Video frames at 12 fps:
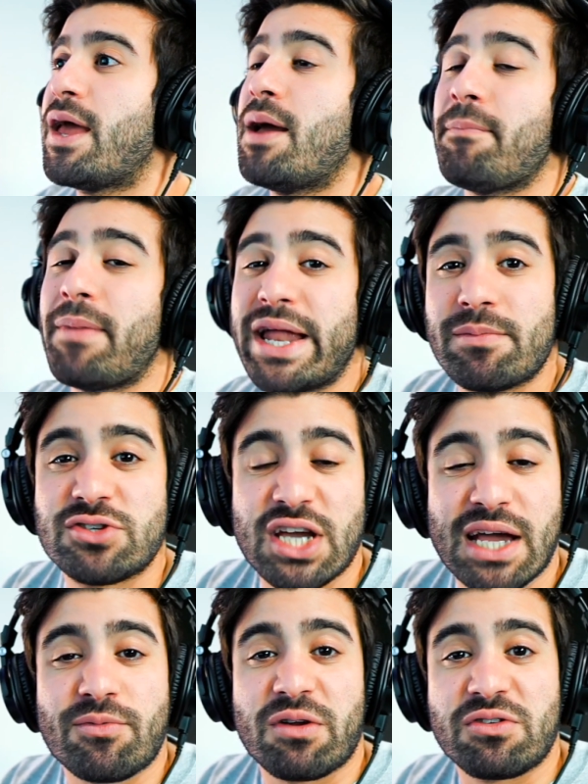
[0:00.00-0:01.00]
My name is
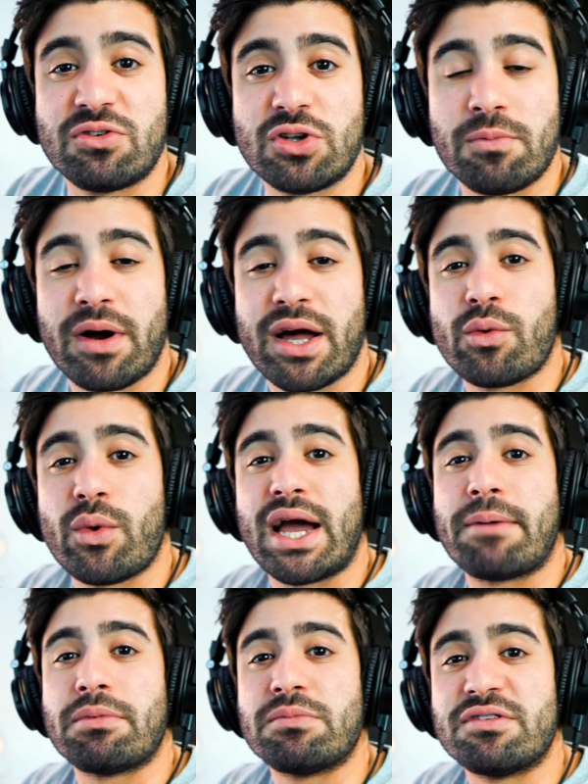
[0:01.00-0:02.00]
Jacob Restituto, by the way.
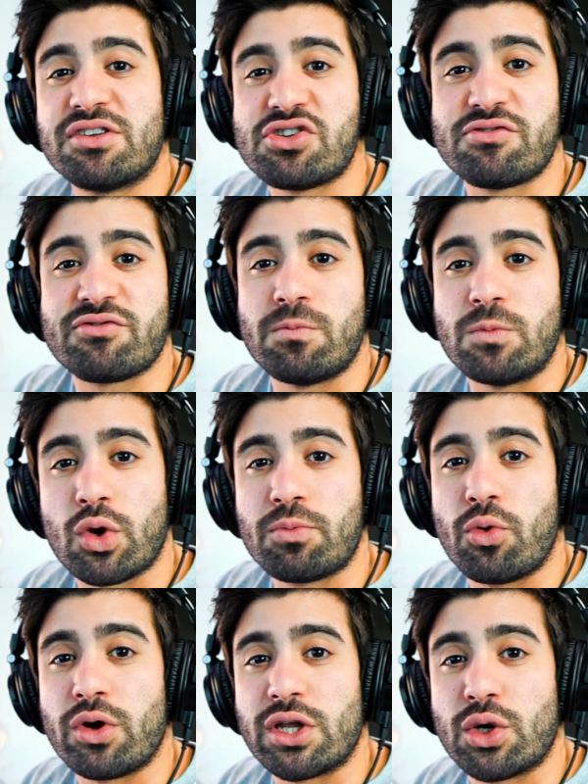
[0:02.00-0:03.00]
I'm a musician from
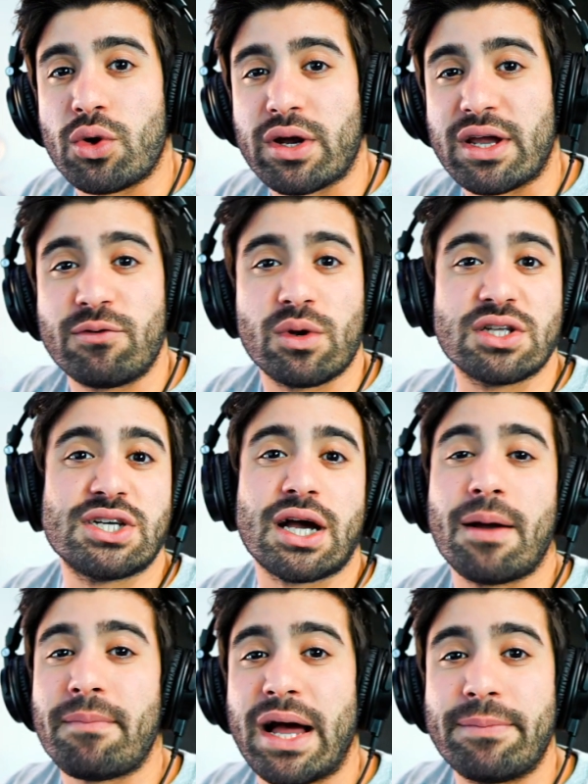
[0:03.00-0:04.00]
Northport, New York. If you want to check
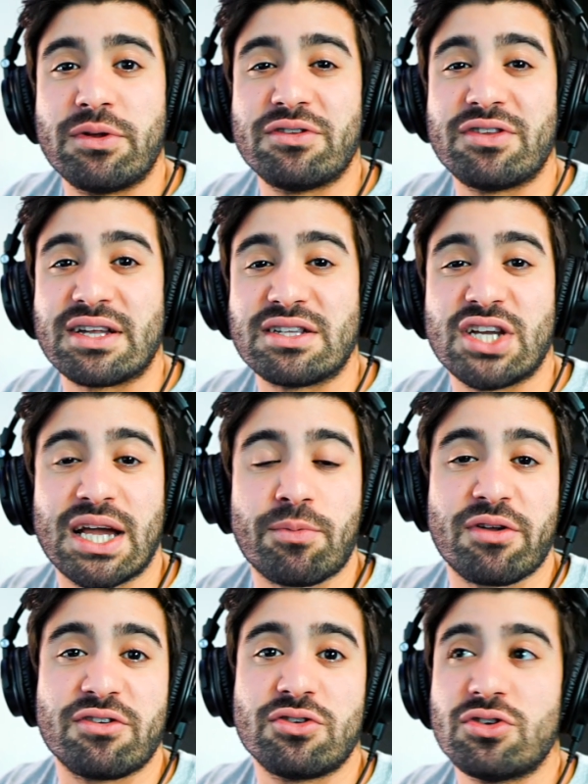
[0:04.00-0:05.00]
out my music, it's Jacob
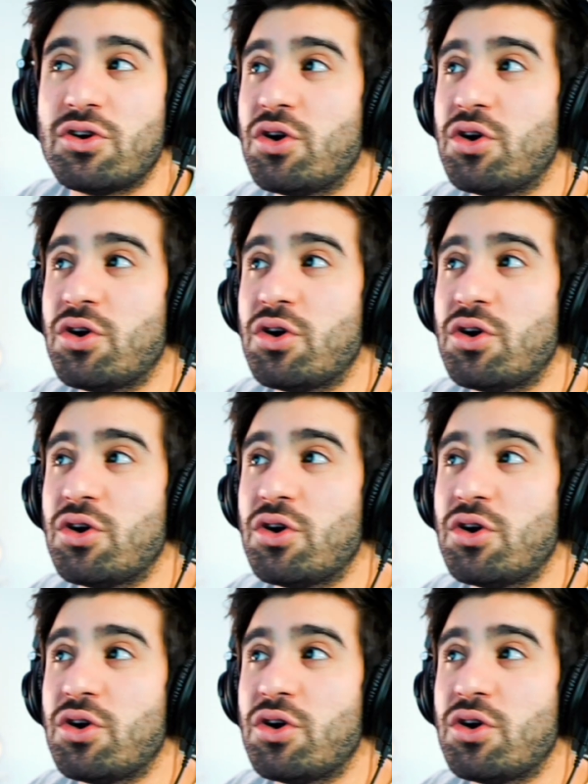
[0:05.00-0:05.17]
Restituto